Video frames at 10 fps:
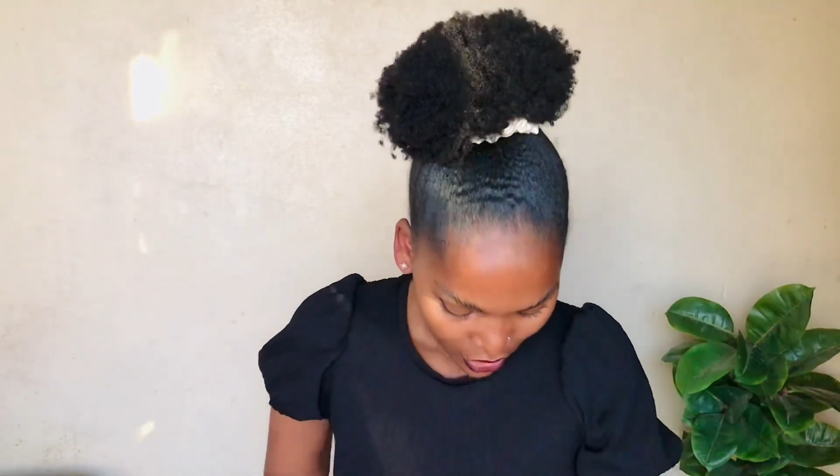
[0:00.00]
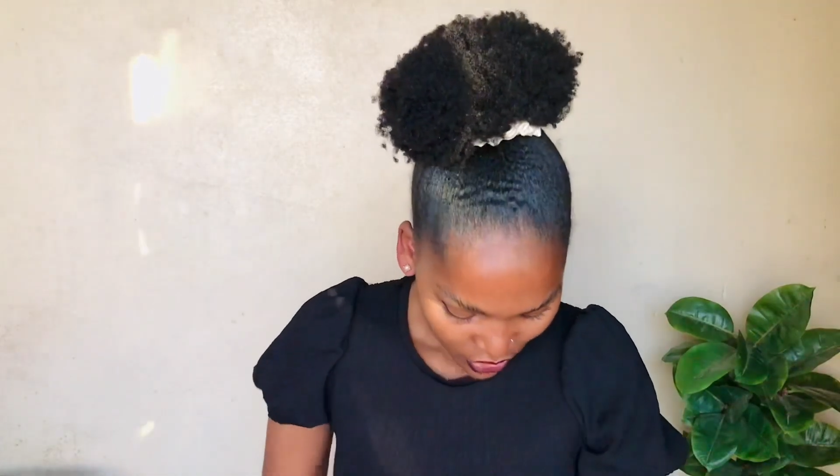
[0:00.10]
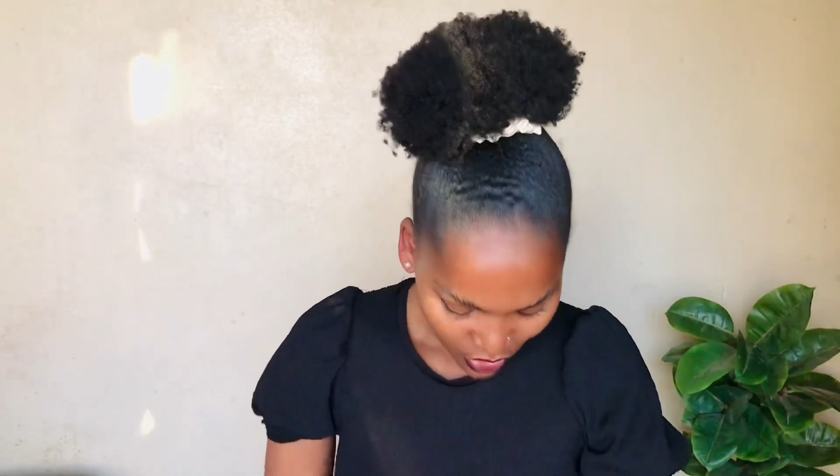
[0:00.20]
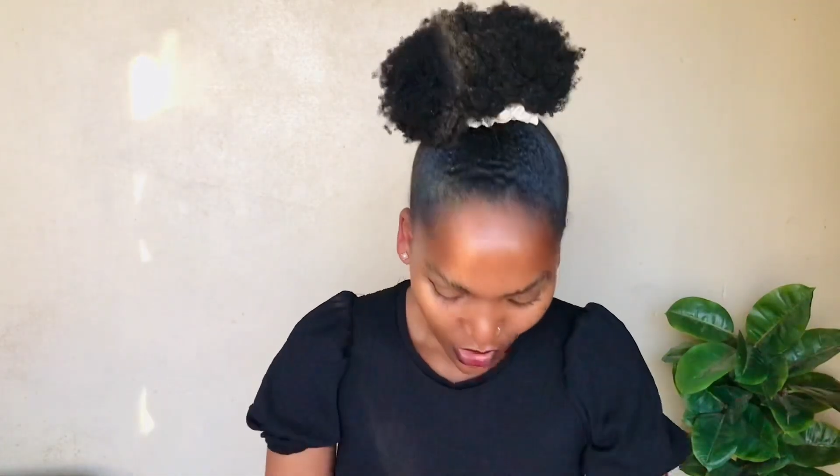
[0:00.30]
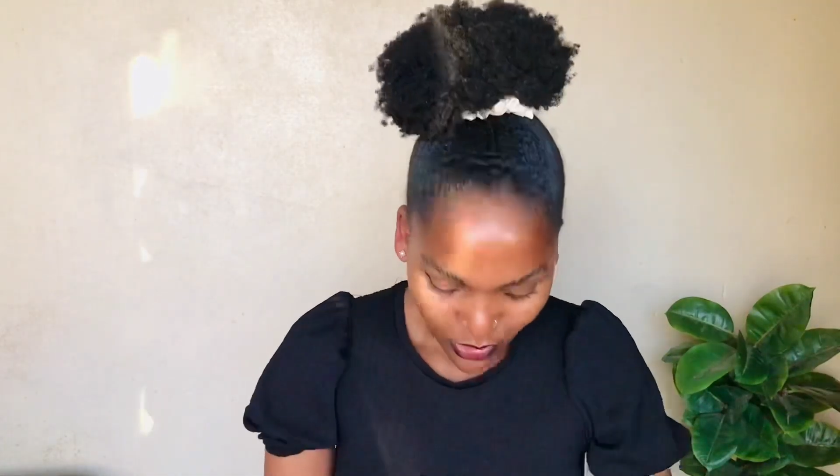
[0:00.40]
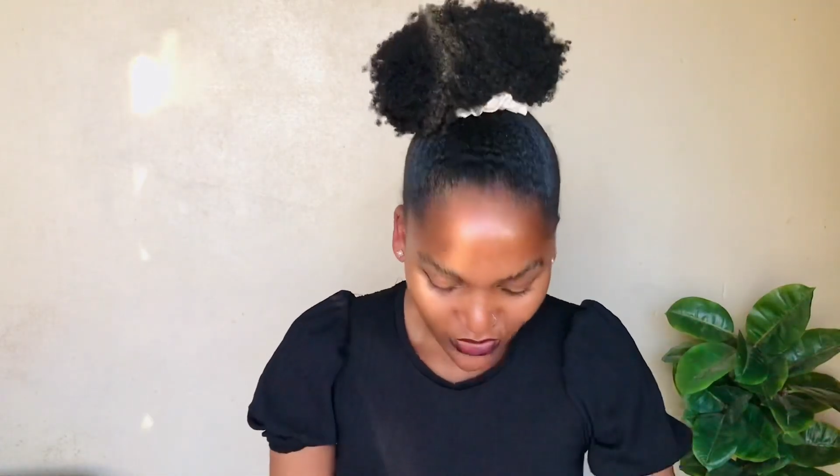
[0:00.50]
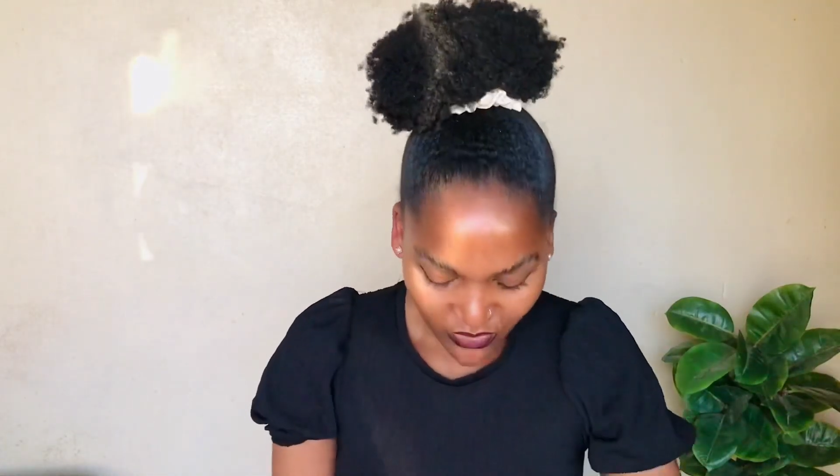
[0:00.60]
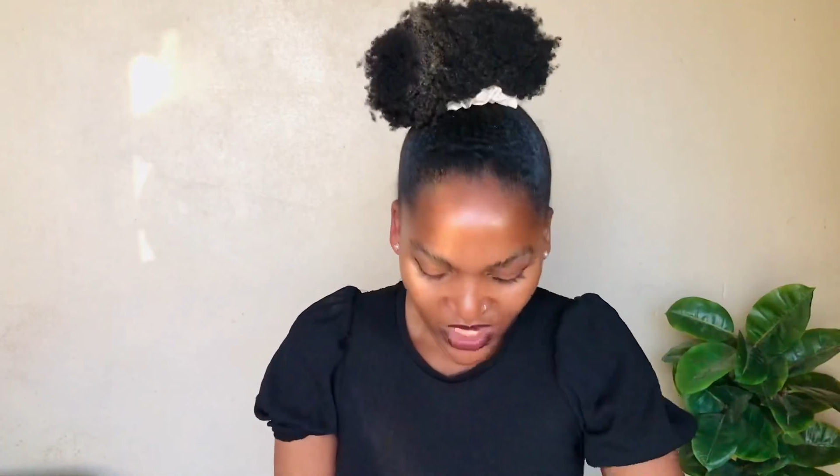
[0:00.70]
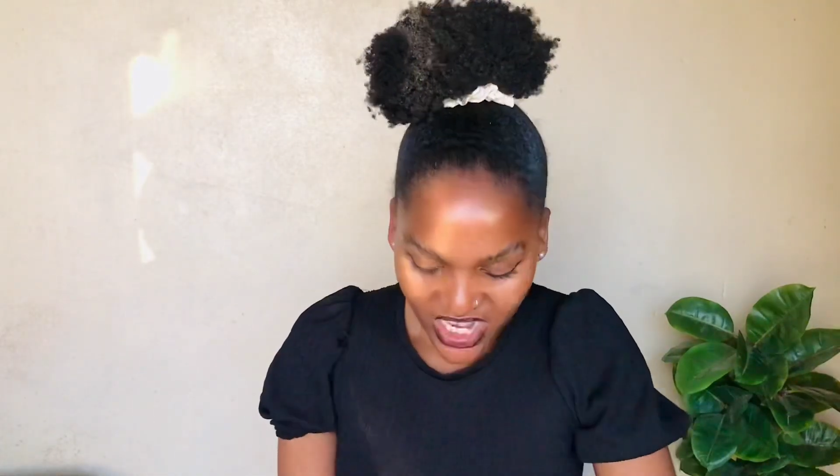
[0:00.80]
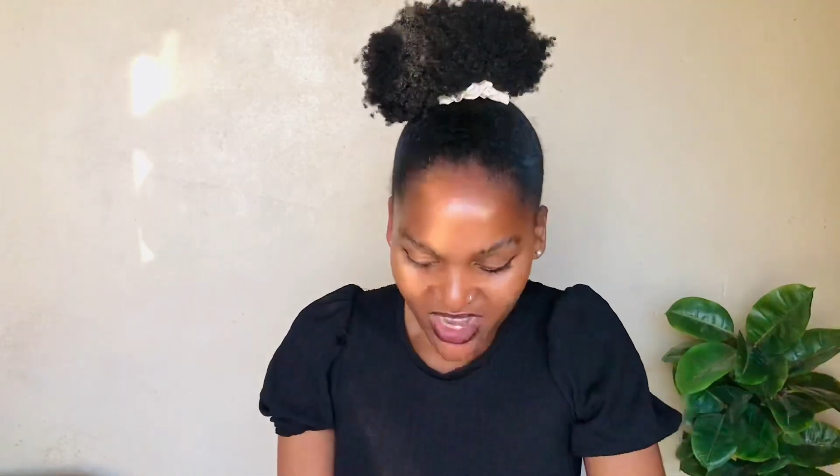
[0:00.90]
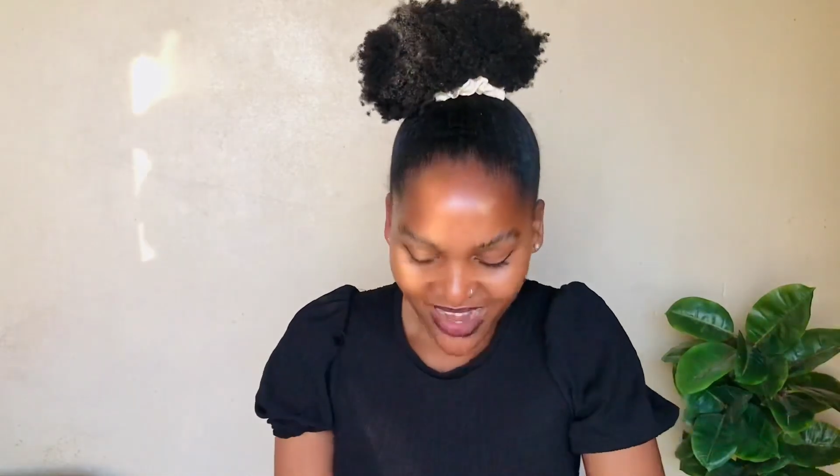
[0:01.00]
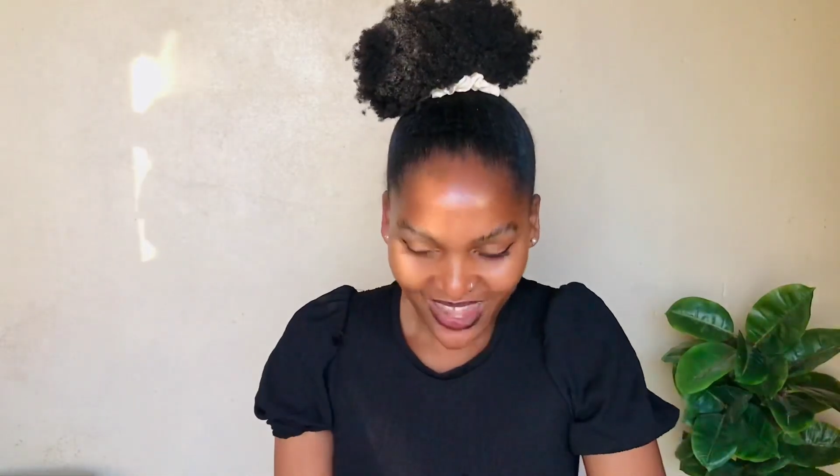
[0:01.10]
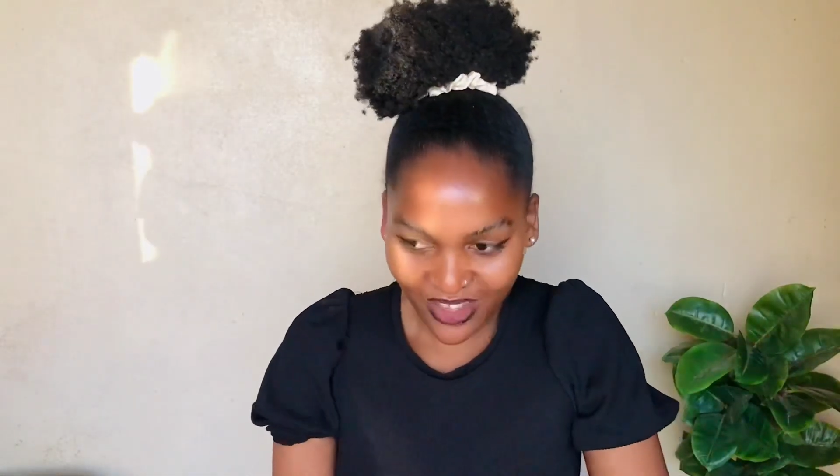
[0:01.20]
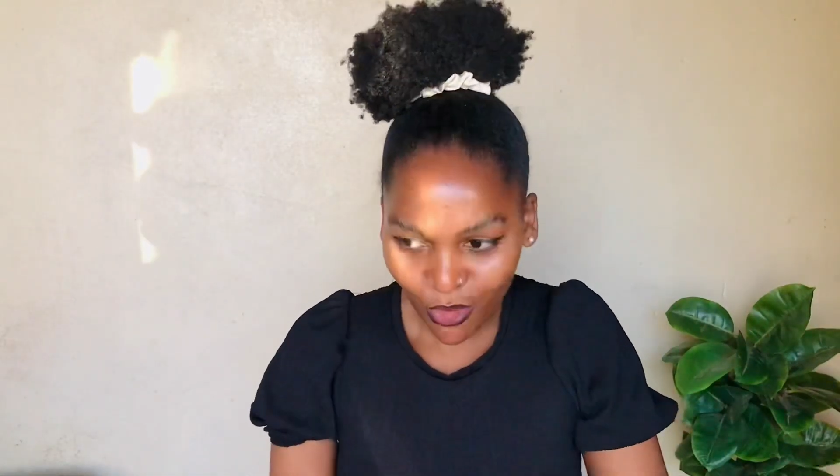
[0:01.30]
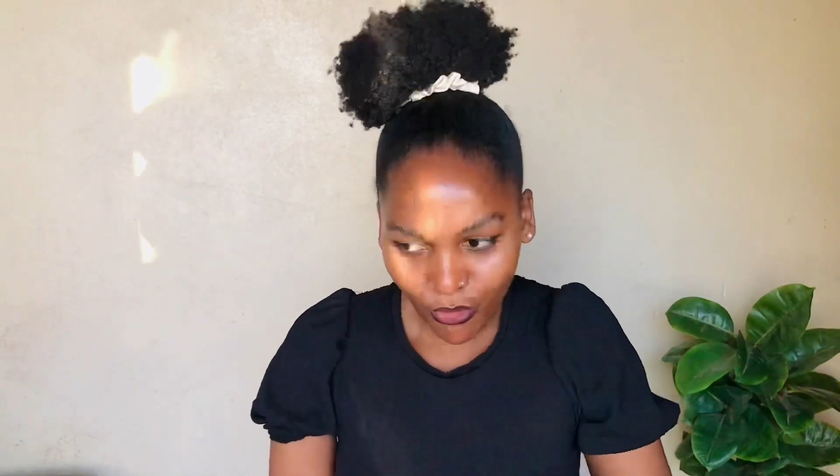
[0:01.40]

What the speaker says: So I was really like,